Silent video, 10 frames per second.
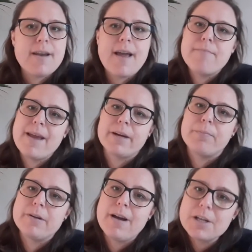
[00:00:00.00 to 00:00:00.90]
and mega
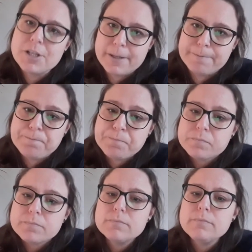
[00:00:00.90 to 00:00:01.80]
production
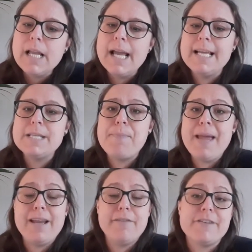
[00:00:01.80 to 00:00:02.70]
is
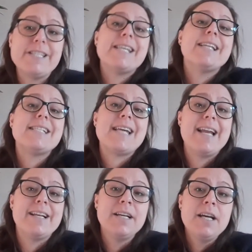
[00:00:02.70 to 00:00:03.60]
being
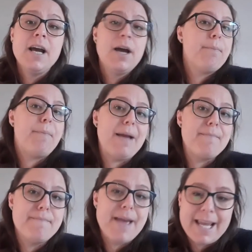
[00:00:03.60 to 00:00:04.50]
facilitated by
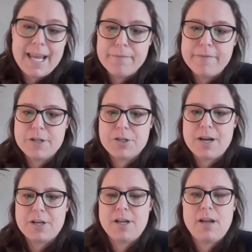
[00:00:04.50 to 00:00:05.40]
mega
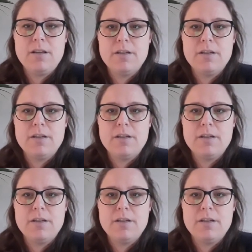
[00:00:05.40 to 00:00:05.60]
infrastructure.